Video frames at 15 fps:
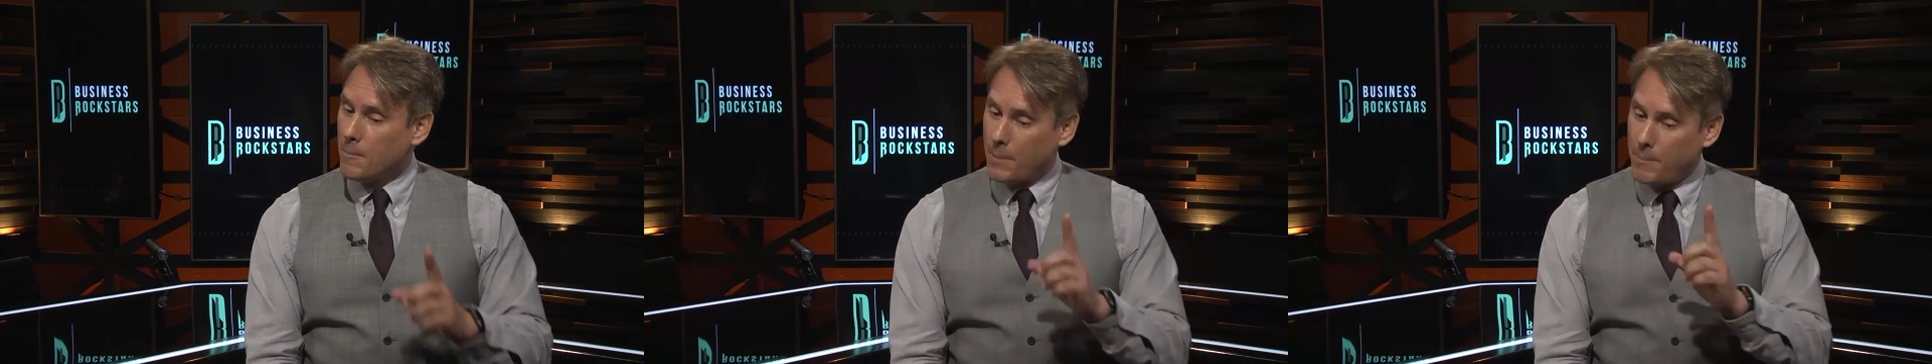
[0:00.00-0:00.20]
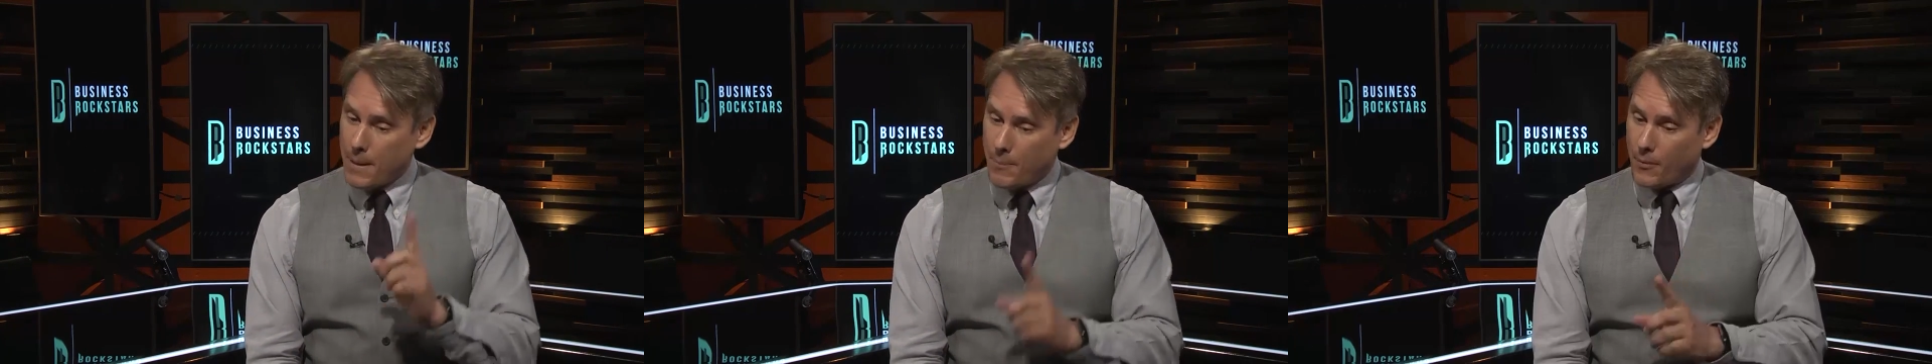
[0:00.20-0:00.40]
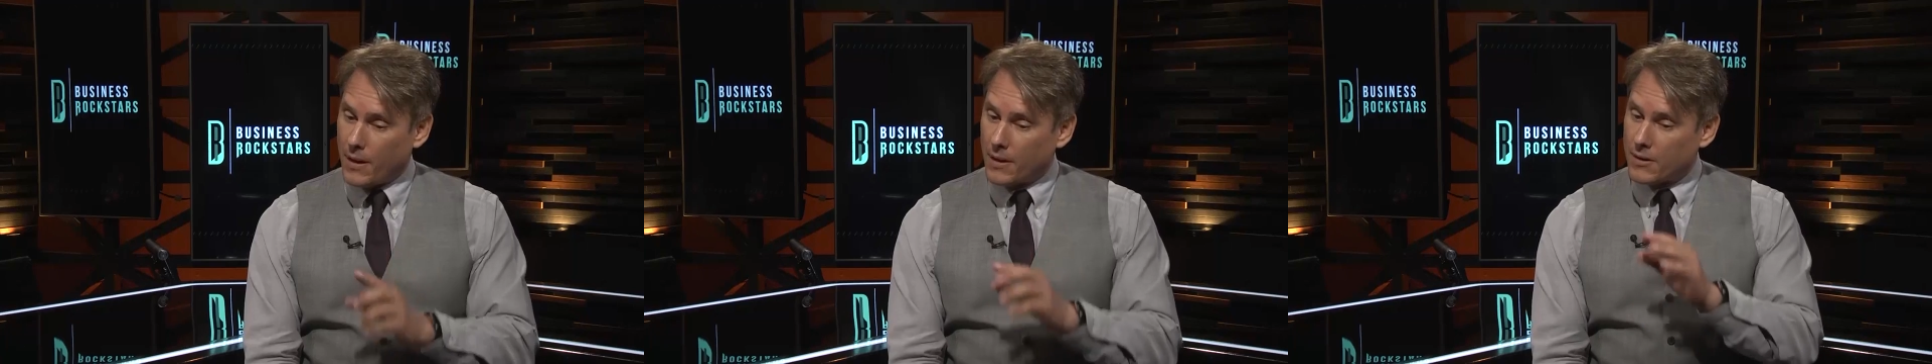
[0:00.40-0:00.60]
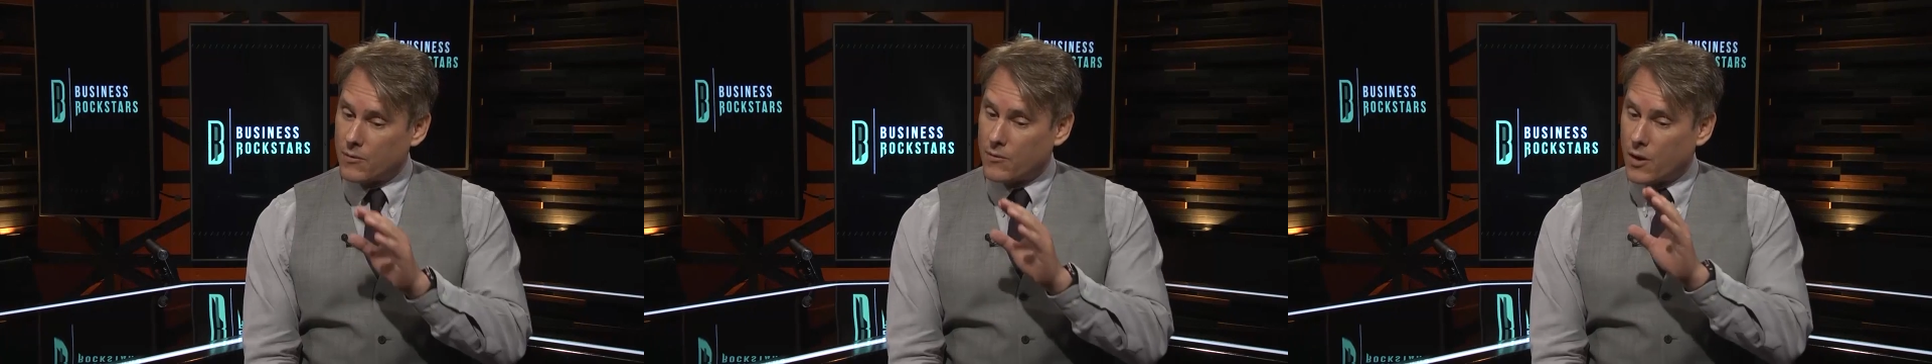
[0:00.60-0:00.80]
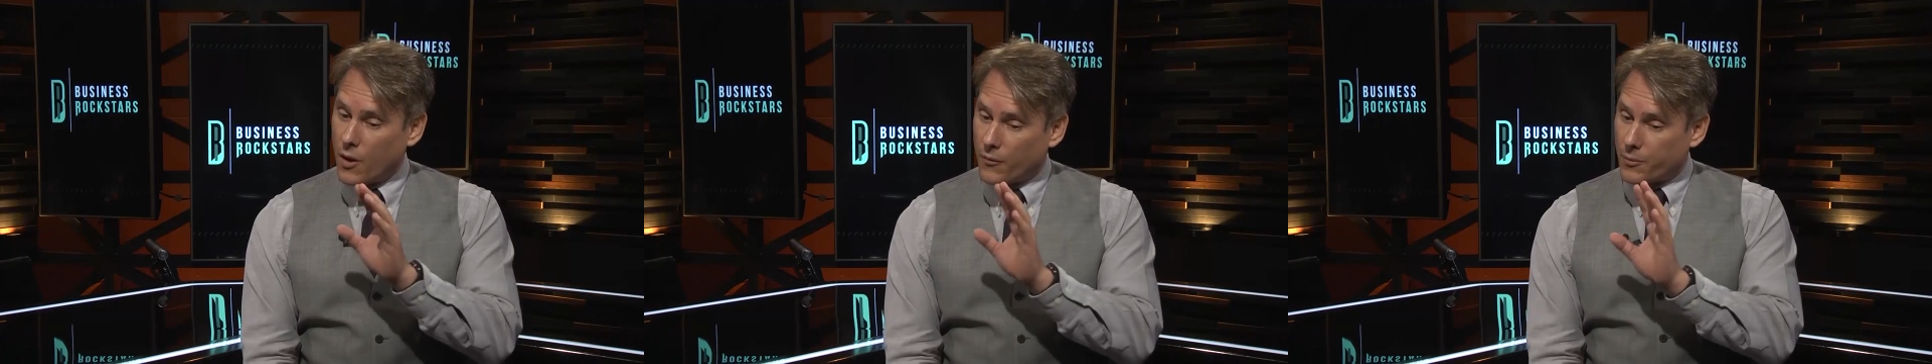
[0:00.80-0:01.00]
But people that
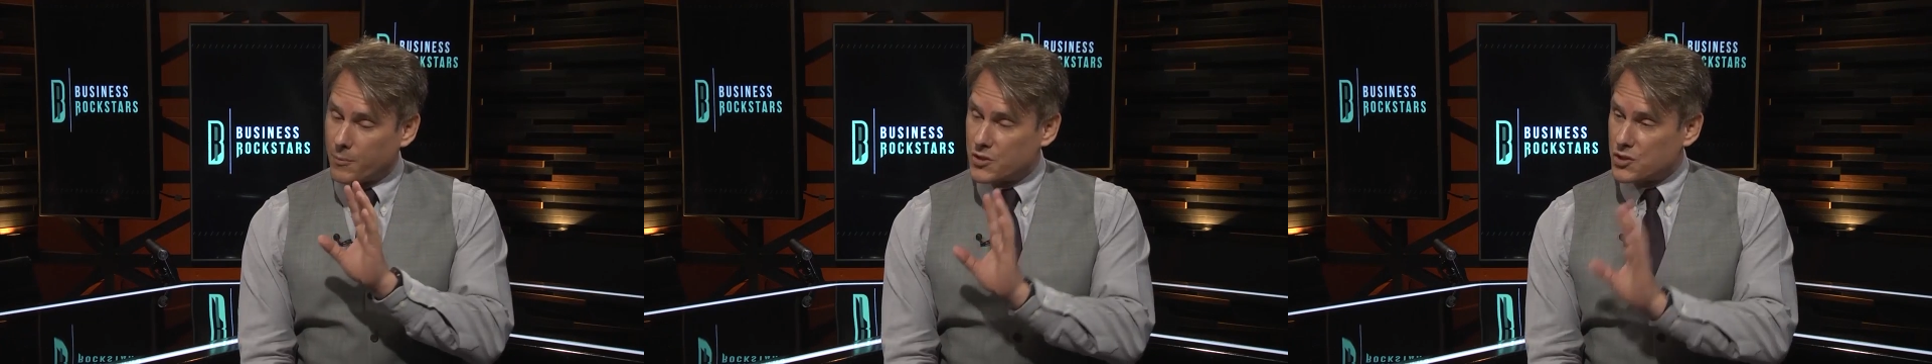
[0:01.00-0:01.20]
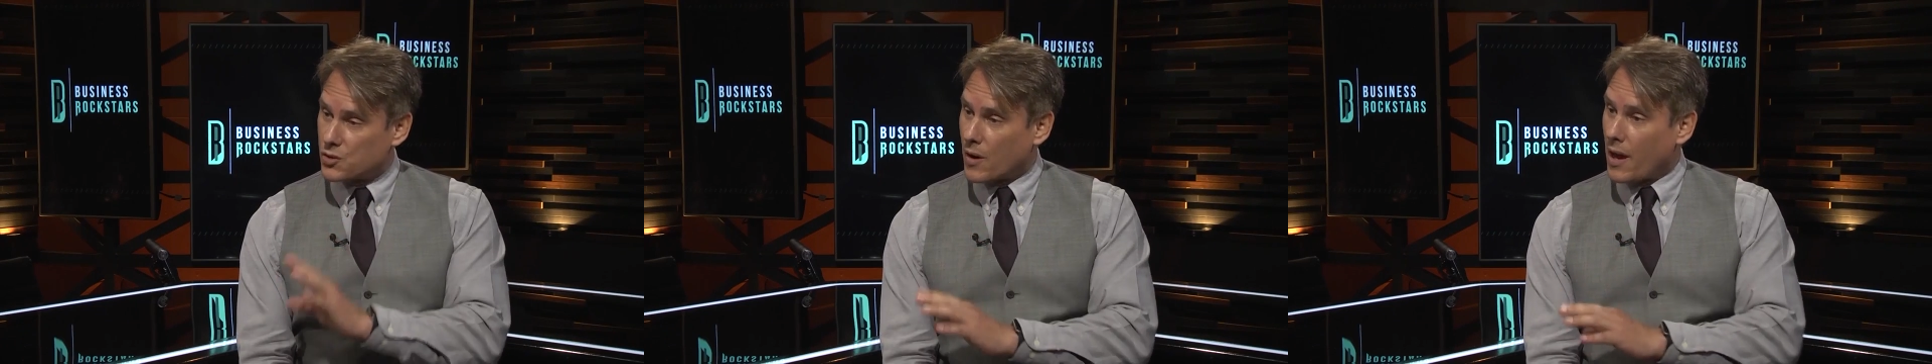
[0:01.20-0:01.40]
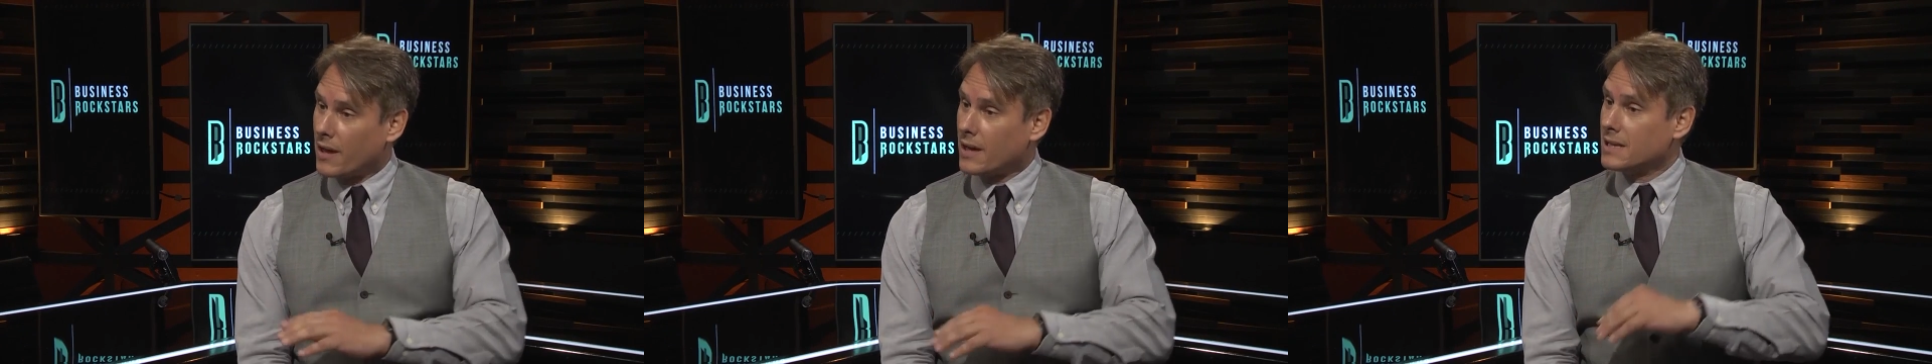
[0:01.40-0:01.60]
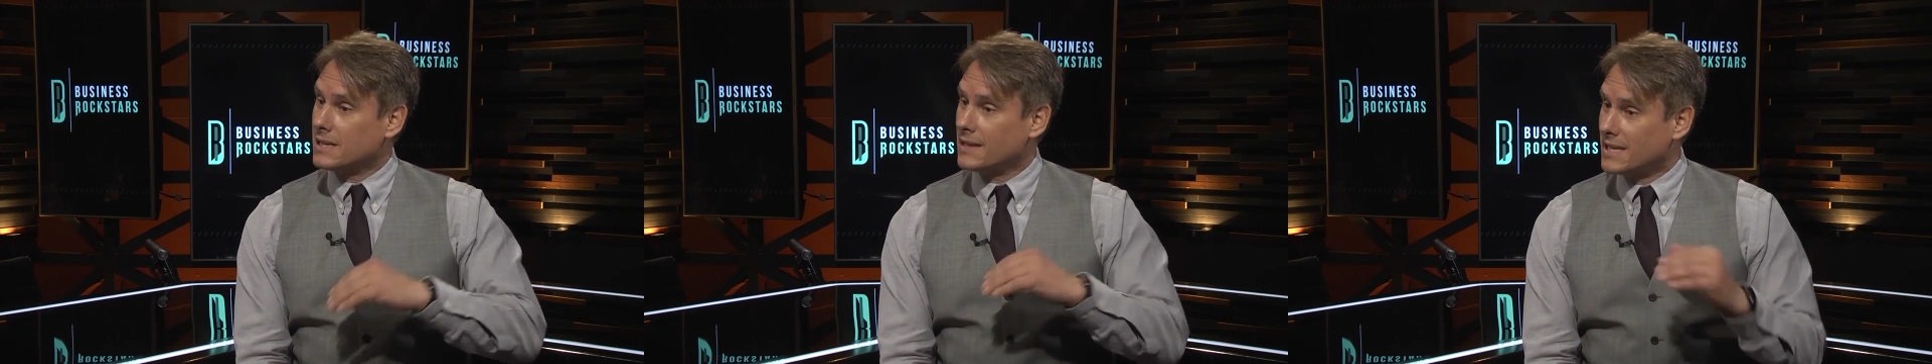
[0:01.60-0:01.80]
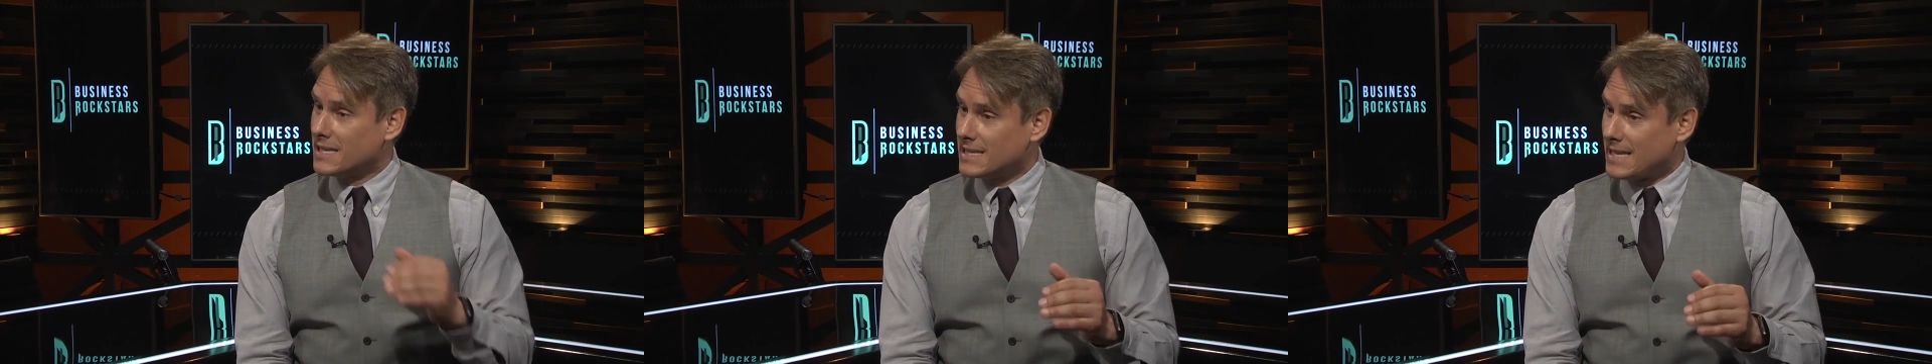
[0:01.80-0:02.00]
go from Australia
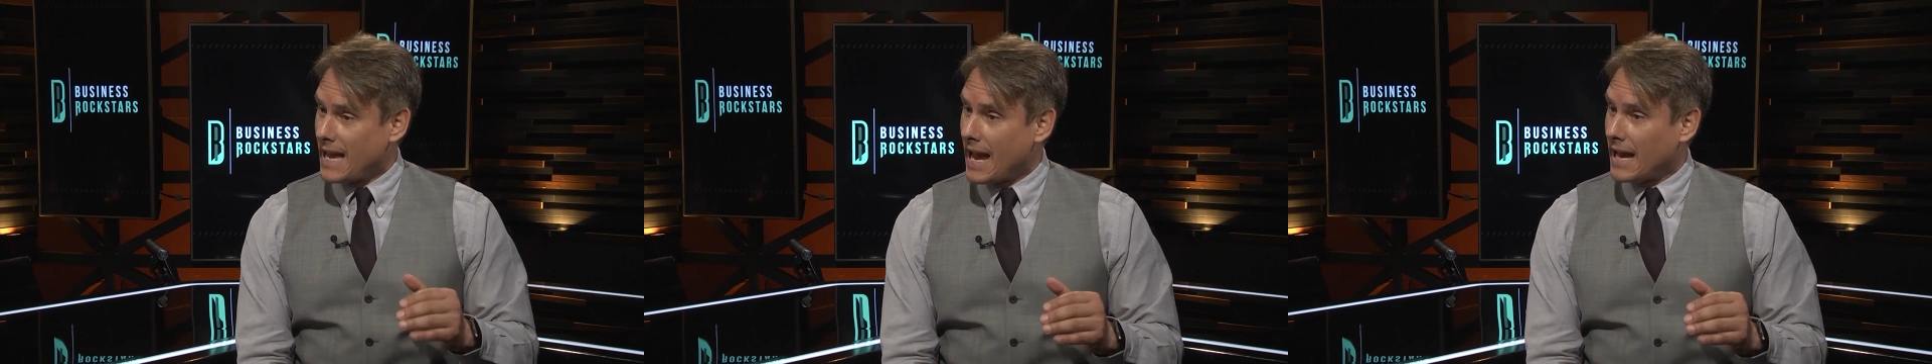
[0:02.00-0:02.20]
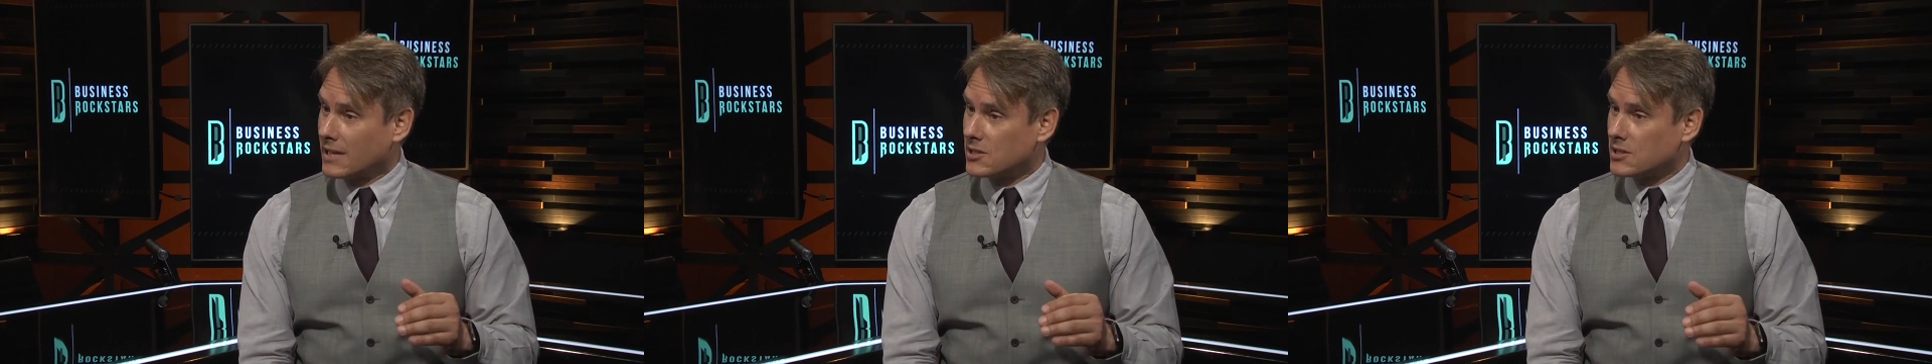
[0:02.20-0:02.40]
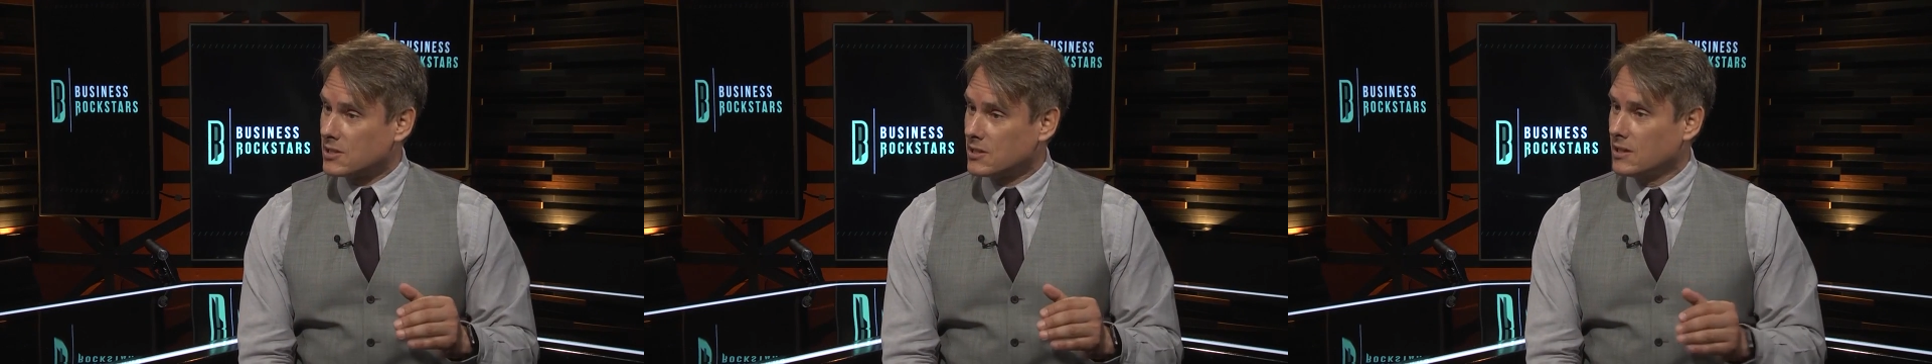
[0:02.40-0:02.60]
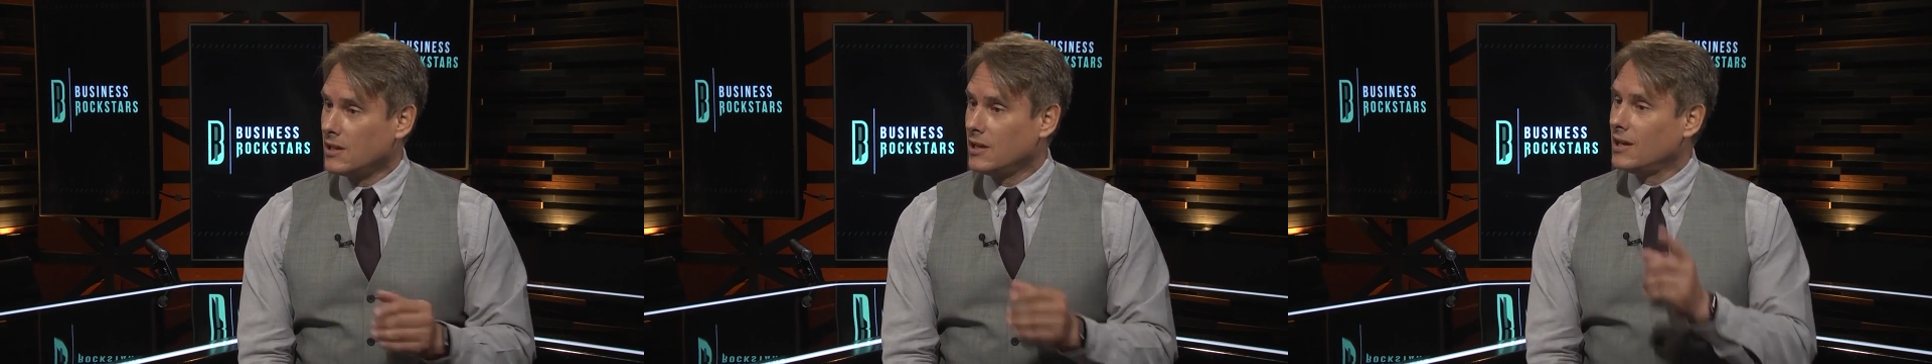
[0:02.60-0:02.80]
to the States,